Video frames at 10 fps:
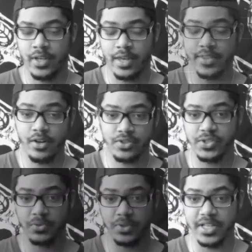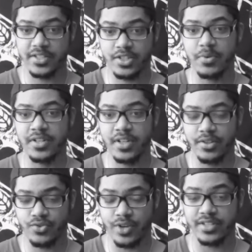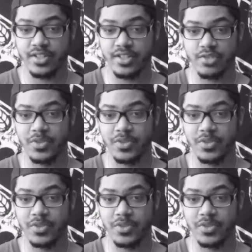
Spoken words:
And that also leads to another transition,